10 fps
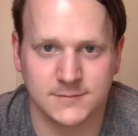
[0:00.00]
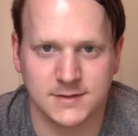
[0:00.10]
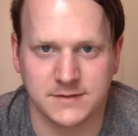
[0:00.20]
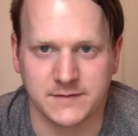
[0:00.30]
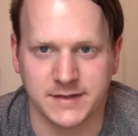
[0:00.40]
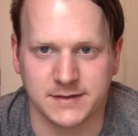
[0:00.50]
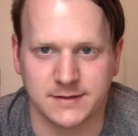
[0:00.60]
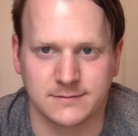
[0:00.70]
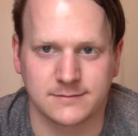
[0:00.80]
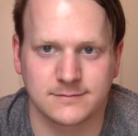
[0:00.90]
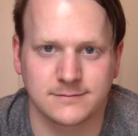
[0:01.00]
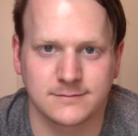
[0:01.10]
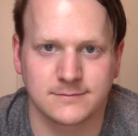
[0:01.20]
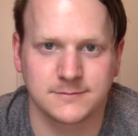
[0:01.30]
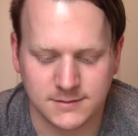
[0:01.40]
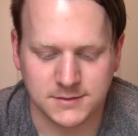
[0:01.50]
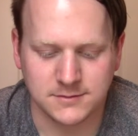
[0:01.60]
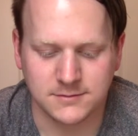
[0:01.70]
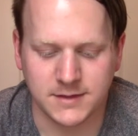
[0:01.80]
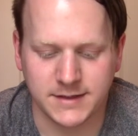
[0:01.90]
Stuff like that. Do
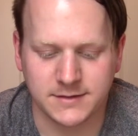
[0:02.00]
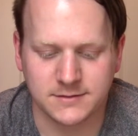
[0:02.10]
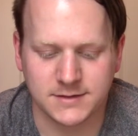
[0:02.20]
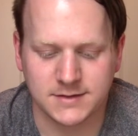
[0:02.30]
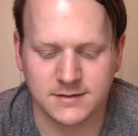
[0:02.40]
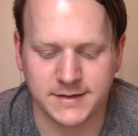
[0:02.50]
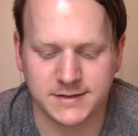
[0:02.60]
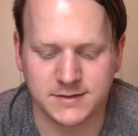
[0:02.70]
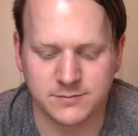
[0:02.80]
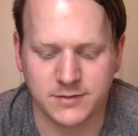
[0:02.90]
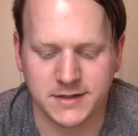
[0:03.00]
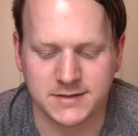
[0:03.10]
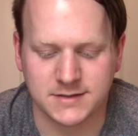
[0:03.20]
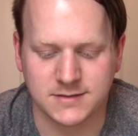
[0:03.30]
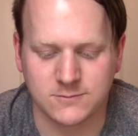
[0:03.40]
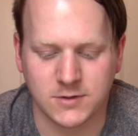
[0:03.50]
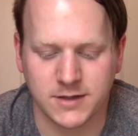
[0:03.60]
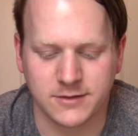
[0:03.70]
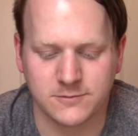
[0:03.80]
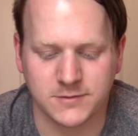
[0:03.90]
you like or dislike surprises?
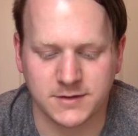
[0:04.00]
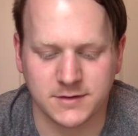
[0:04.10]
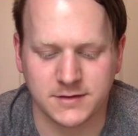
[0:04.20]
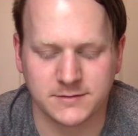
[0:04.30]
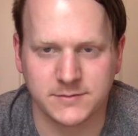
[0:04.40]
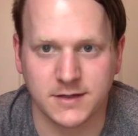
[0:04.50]
Why or why not?